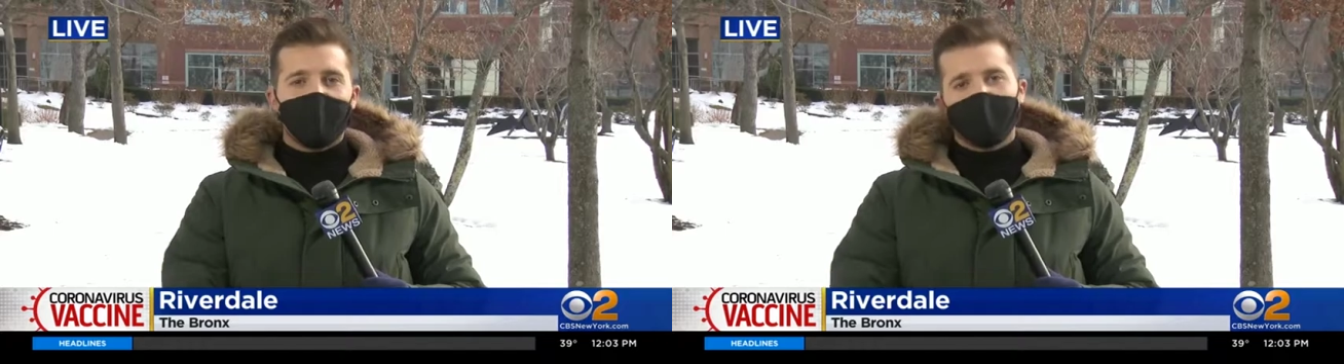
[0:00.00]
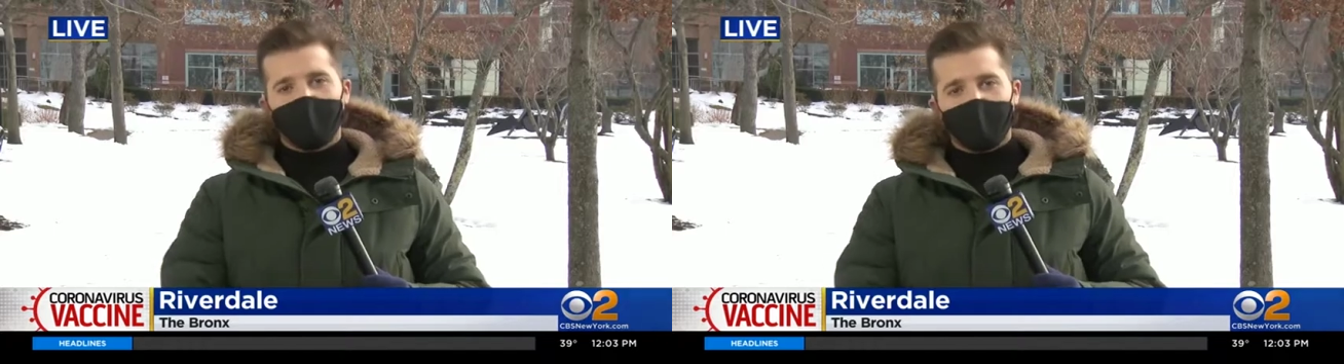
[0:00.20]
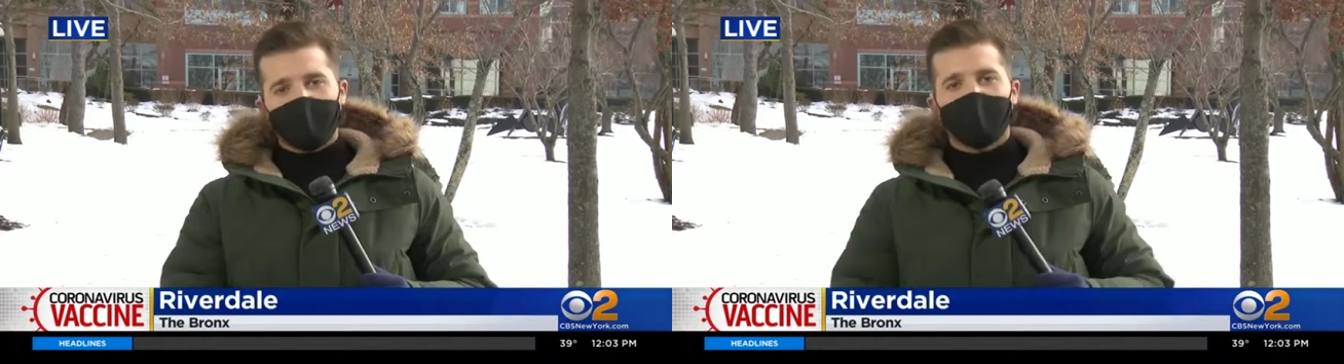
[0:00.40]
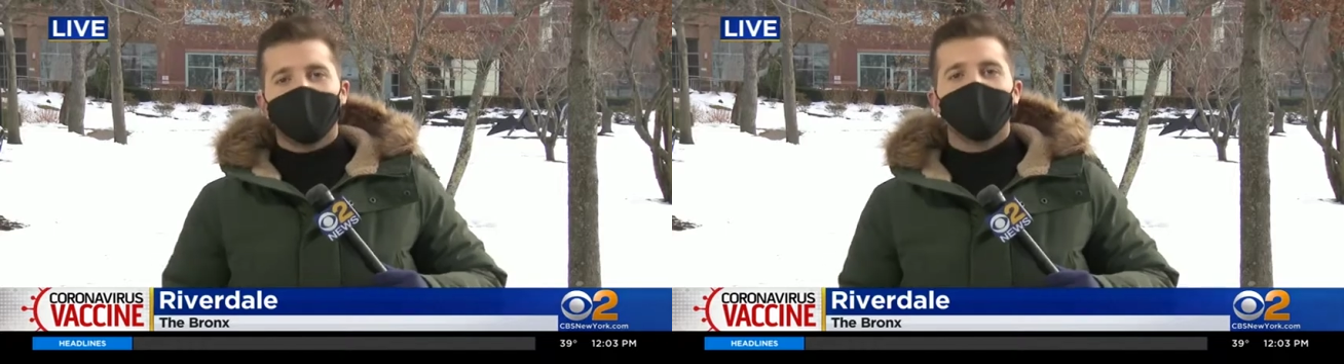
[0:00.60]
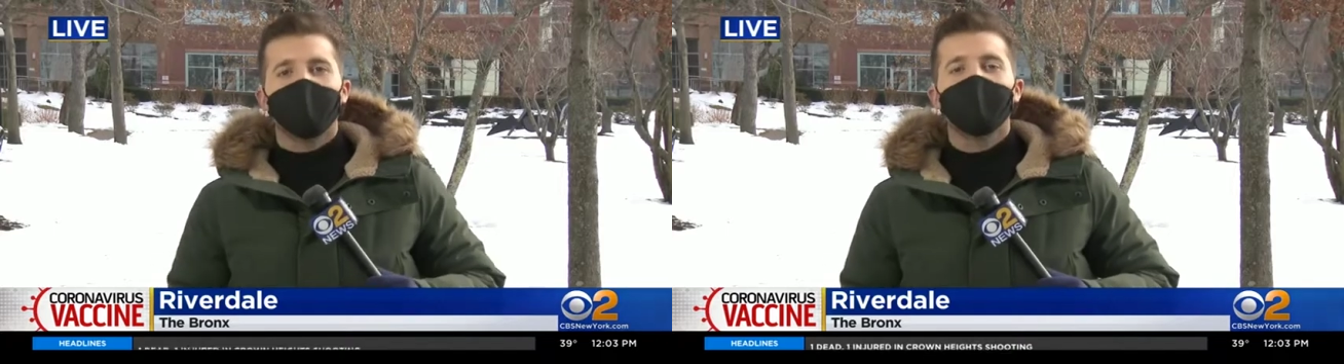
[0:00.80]
And then, of course,
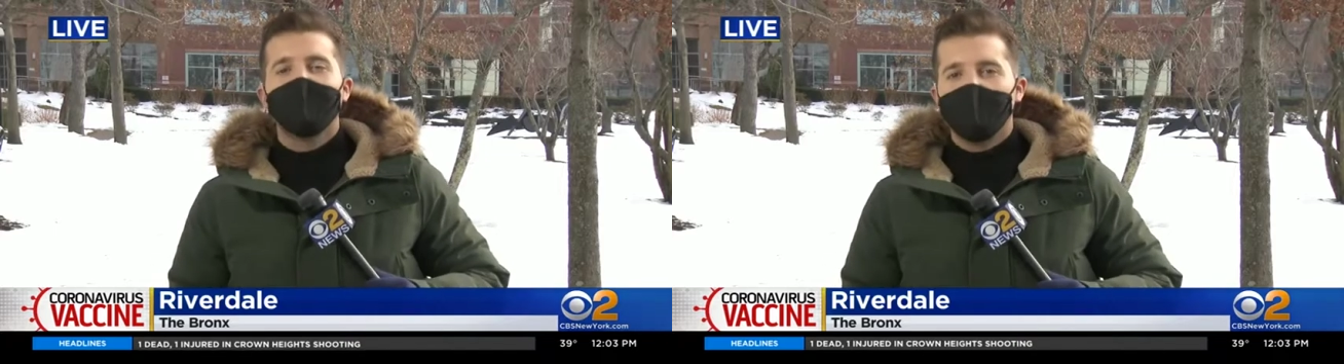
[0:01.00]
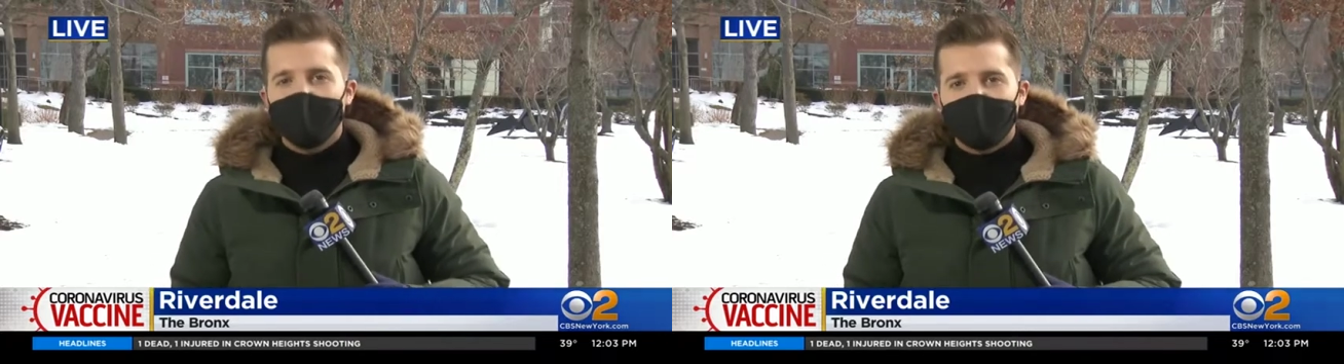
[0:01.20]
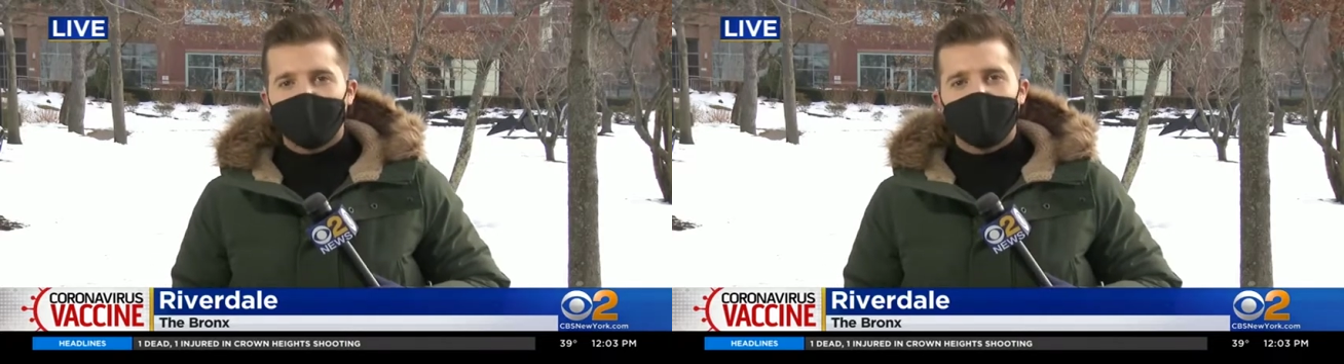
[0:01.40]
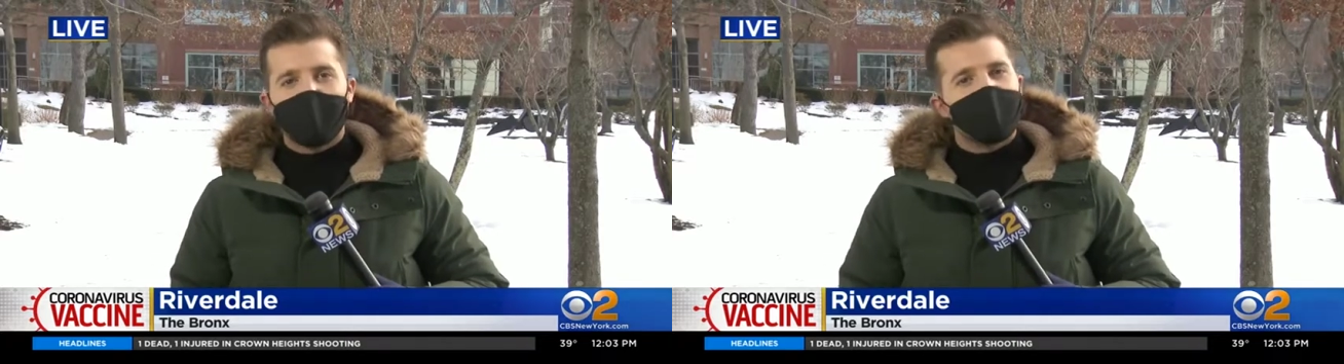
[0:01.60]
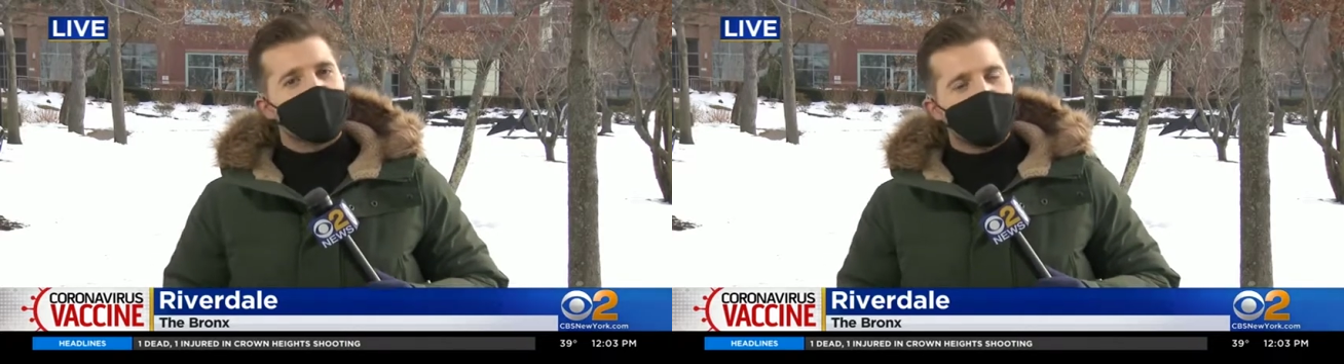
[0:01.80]
in a few weeks from
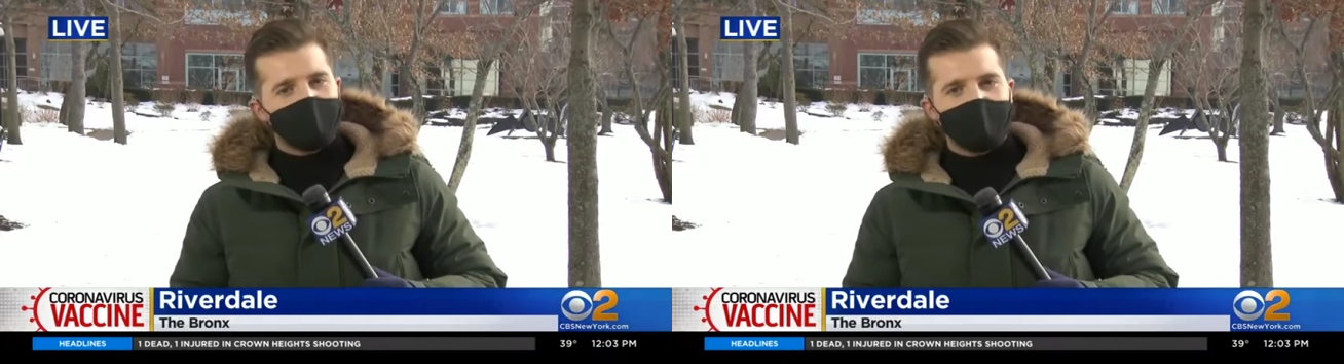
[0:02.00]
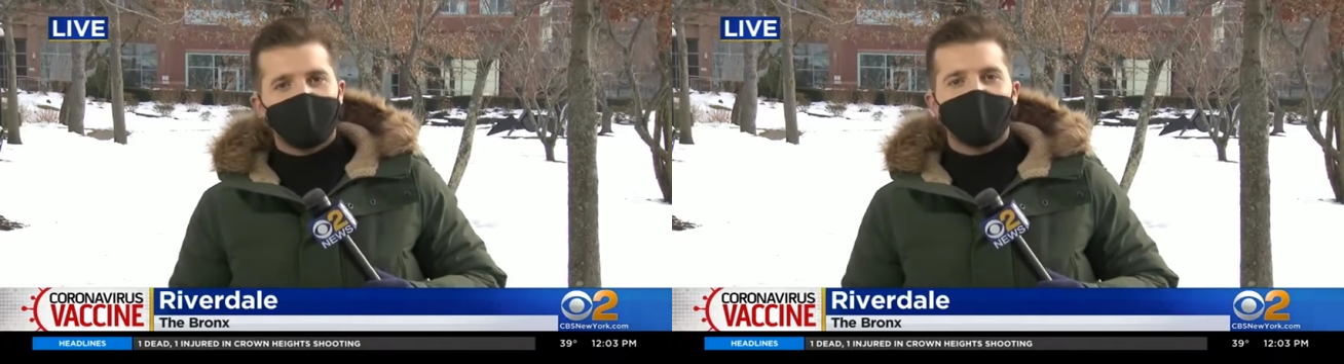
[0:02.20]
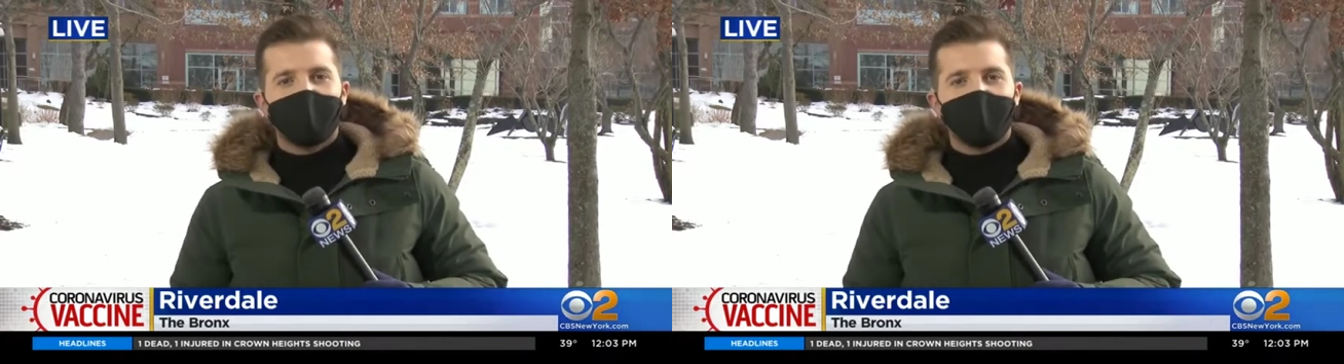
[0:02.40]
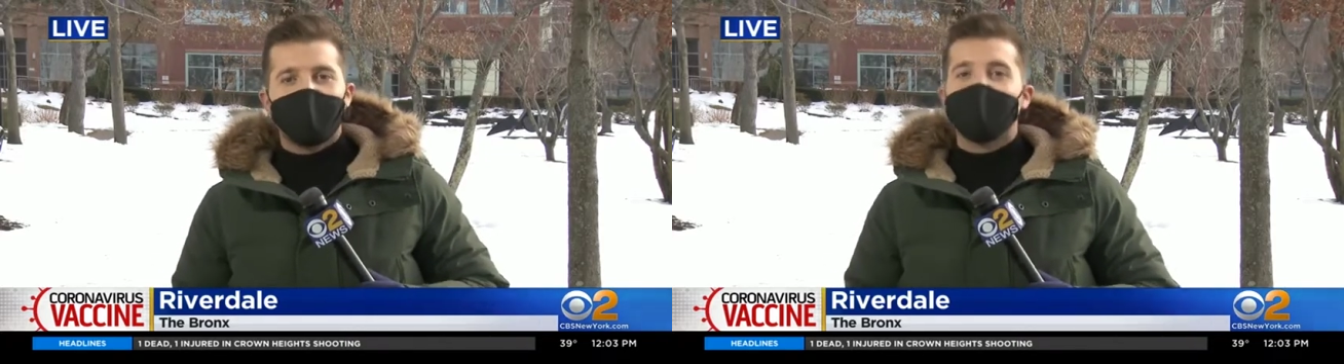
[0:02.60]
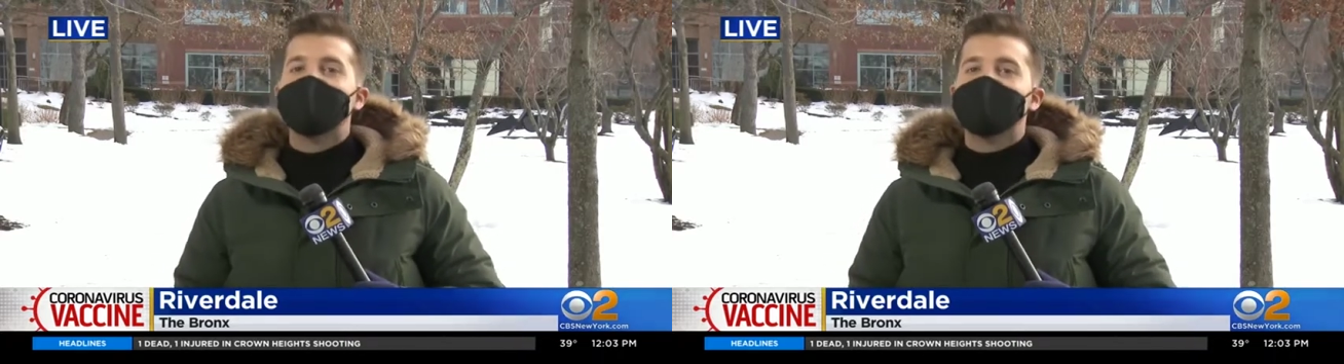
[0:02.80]
now, they're going to have to
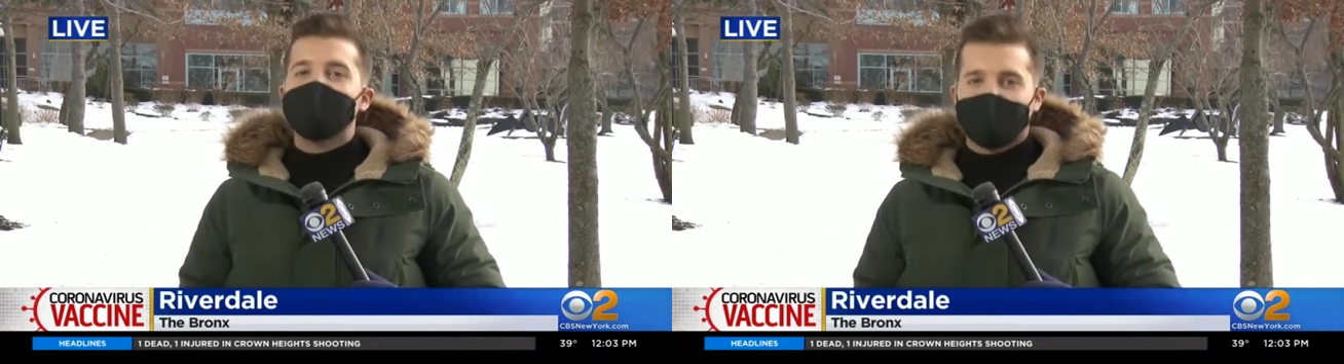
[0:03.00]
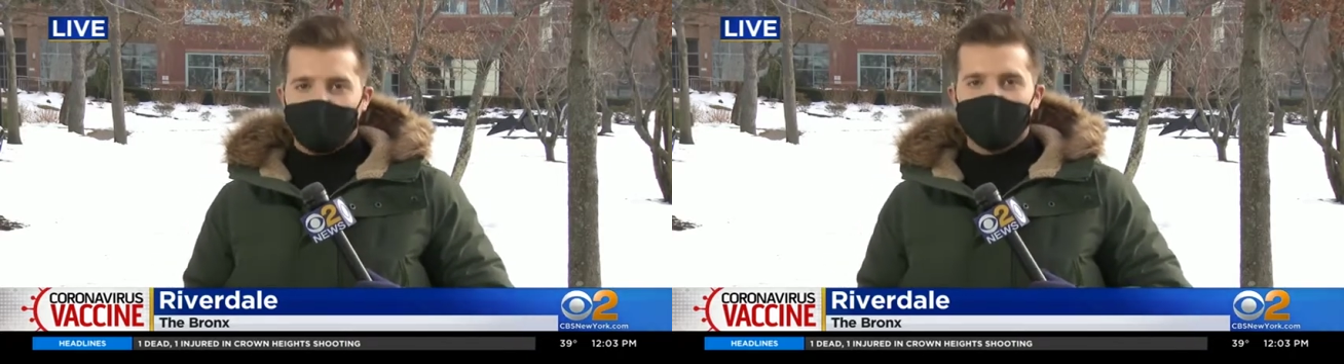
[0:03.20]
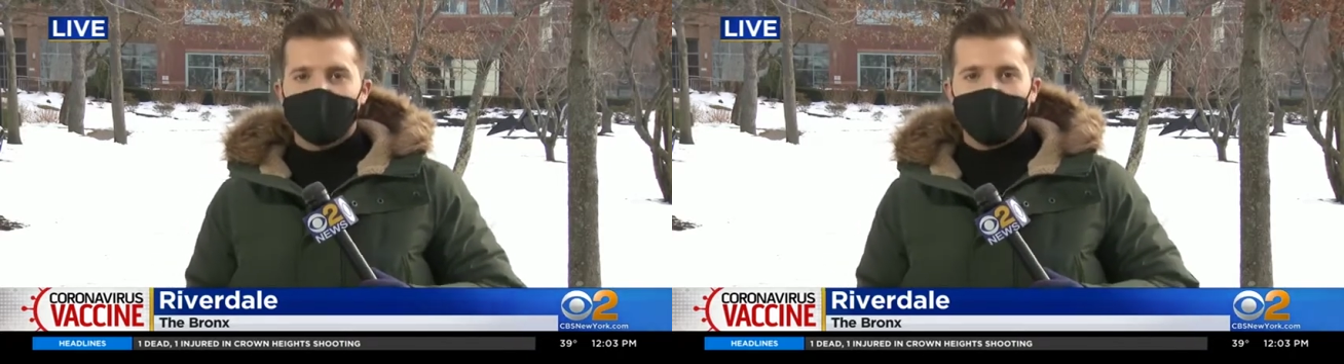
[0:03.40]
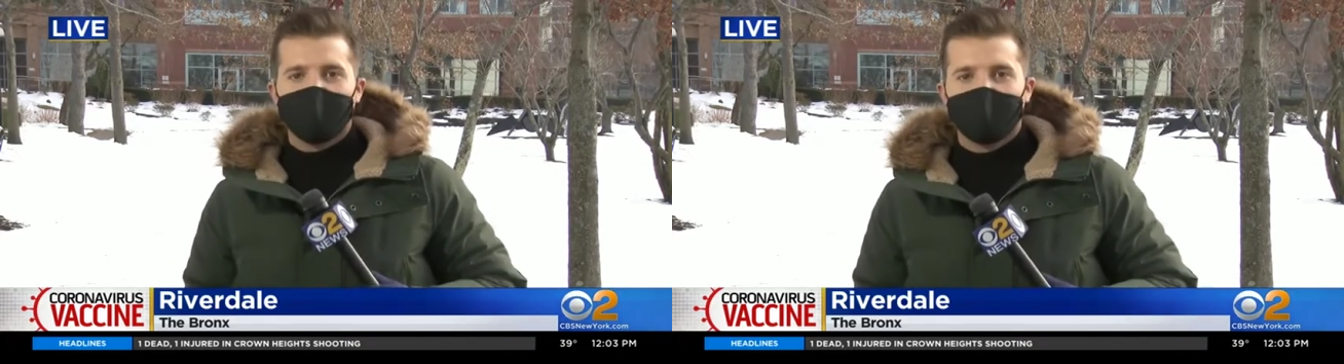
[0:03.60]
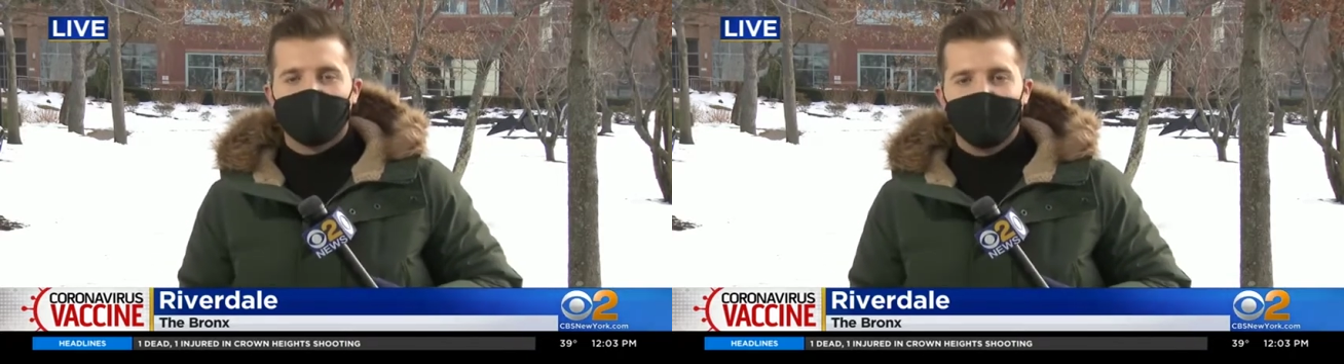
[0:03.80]
get that second
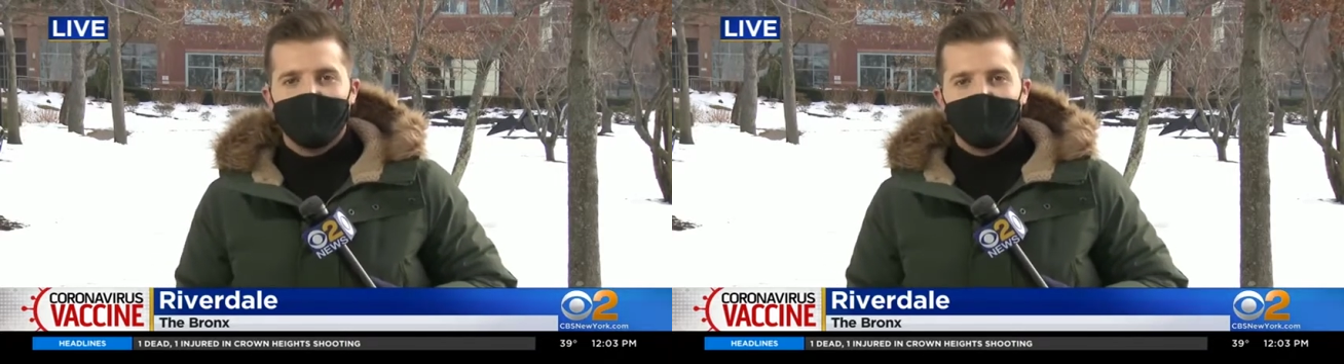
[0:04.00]
dose.